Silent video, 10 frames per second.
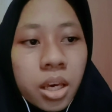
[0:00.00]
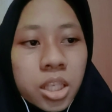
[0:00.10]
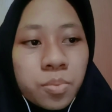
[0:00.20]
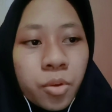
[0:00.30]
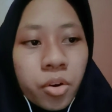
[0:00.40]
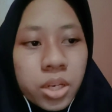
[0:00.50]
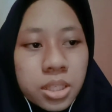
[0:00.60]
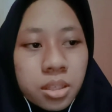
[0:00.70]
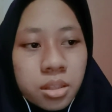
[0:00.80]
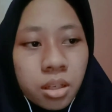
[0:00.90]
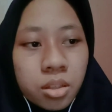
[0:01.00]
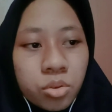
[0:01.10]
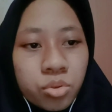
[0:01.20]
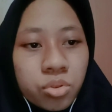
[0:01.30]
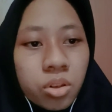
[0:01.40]
is more
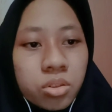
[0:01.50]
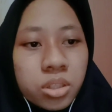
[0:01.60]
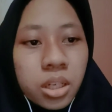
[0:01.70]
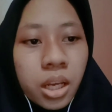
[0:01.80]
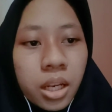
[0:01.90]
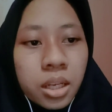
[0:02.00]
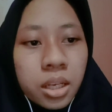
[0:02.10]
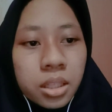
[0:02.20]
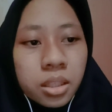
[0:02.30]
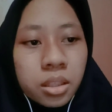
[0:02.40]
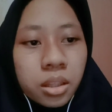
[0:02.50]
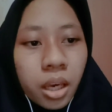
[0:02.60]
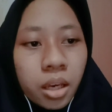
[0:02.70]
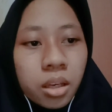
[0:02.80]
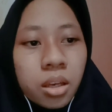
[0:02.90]
resistant to solution and heat
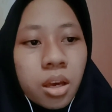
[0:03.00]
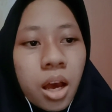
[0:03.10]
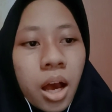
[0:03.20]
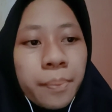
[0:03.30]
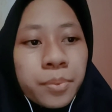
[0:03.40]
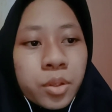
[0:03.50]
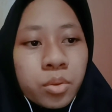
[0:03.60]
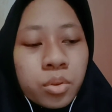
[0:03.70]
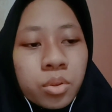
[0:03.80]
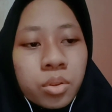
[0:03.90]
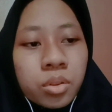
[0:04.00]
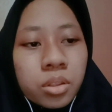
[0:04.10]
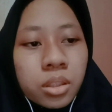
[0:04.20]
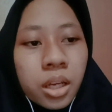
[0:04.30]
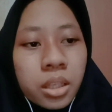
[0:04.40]
attack, up to
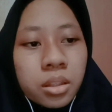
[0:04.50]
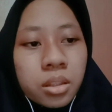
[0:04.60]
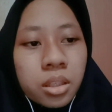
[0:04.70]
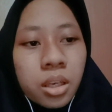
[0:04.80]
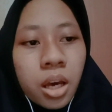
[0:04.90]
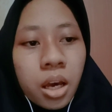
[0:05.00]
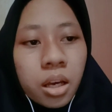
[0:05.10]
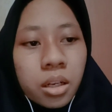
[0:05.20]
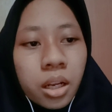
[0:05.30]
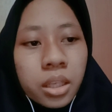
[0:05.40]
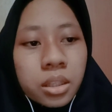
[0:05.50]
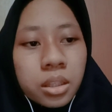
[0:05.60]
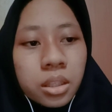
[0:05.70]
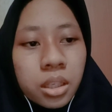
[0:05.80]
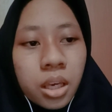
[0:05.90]

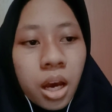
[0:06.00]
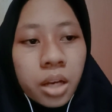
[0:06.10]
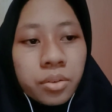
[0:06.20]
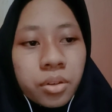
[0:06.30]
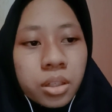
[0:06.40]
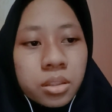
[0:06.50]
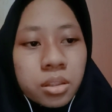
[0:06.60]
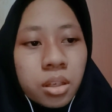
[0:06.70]
90-100